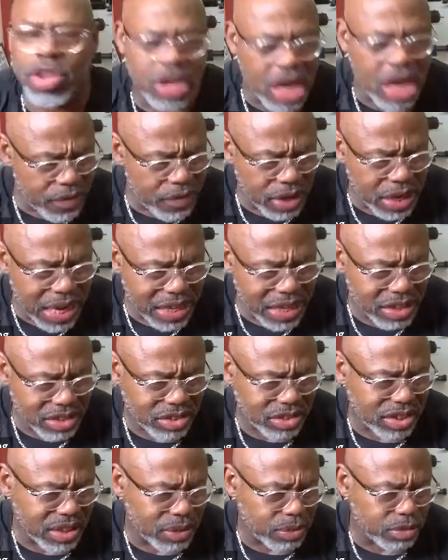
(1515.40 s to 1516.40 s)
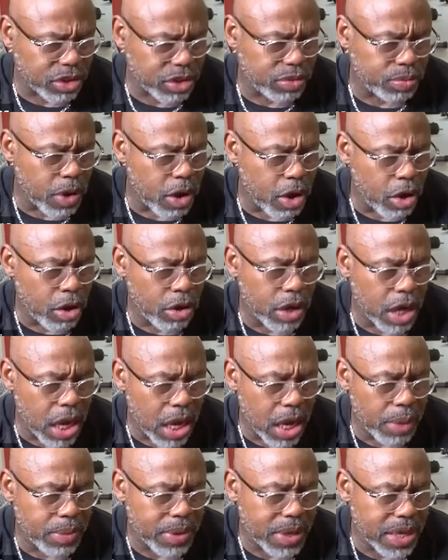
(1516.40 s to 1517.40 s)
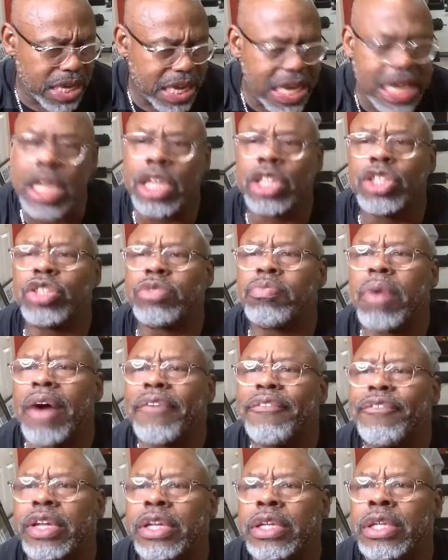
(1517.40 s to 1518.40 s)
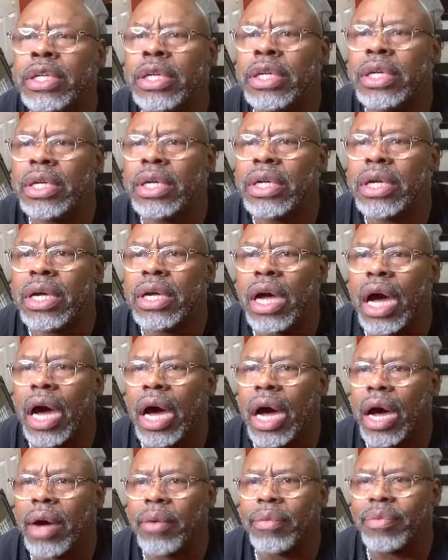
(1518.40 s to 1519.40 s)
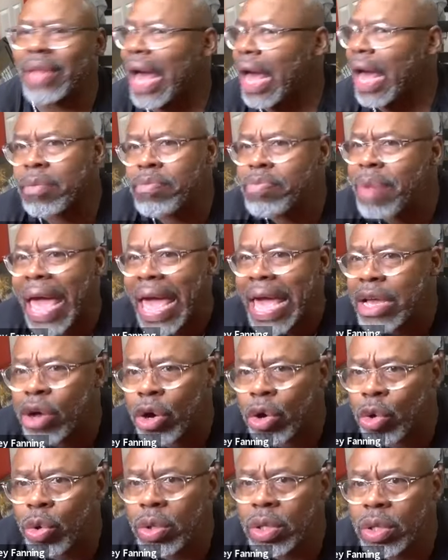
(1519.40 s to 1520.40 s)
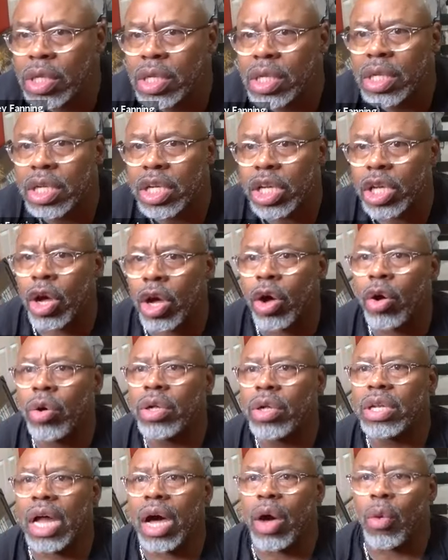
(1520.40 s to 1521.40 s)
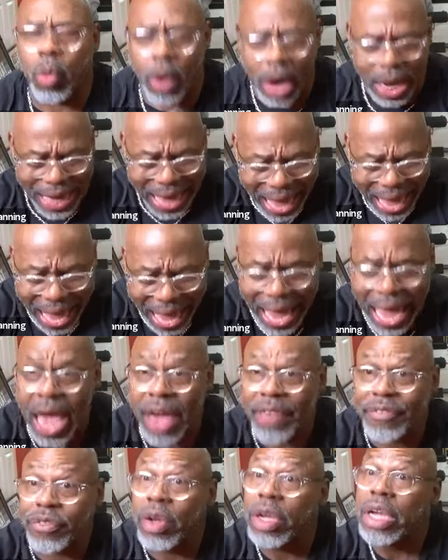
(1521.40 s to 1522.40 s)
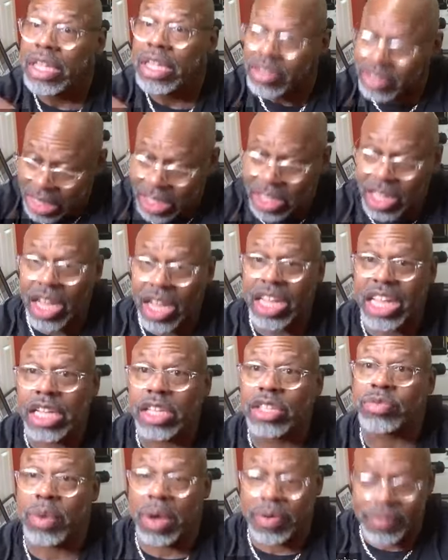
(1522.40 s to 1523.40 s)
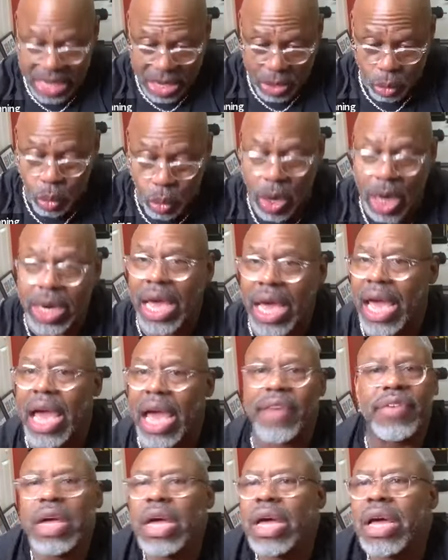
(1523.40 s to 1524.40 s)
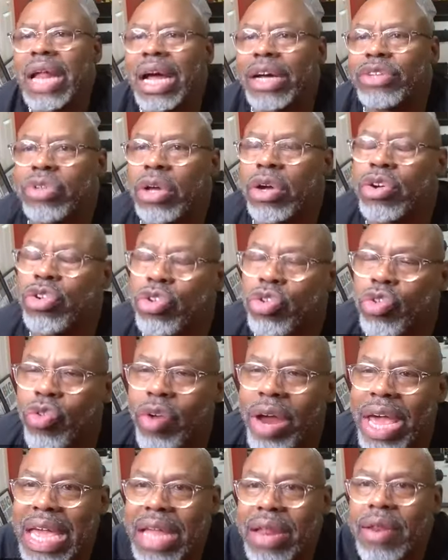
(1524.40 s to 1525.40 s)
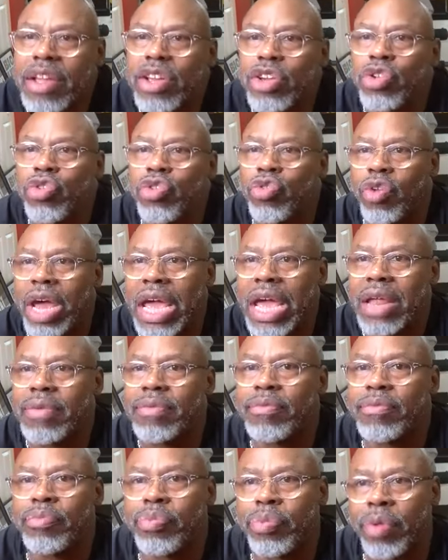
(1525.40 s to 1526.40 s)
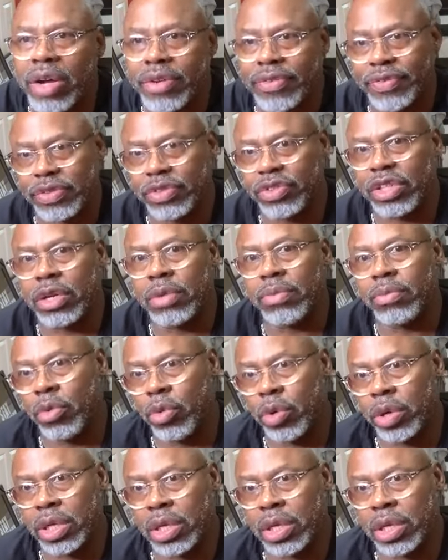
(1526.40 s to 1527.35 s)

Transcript: you can have a small English muffin, not a bagel, you know, a 1/2. Take an English muffin, eat 1/2. That's a great breakfast in the morning.